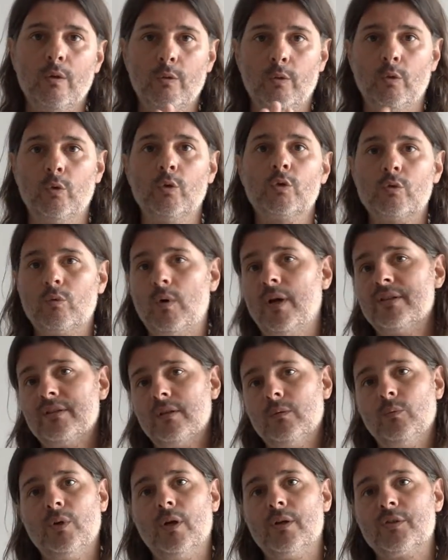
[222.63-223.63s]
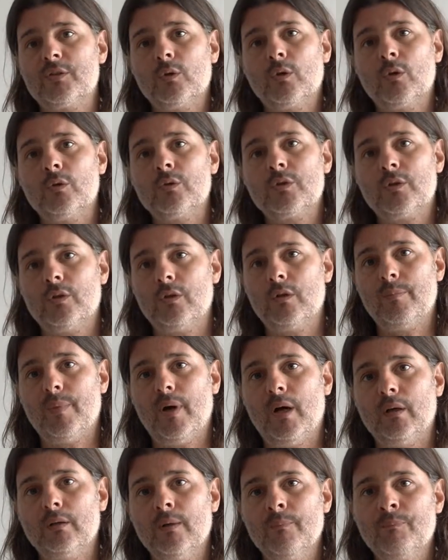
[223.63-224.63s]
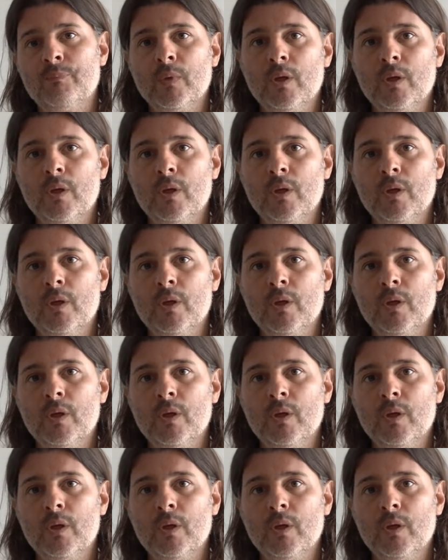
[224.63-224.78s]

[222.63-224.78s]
those rights that we are so concerned about.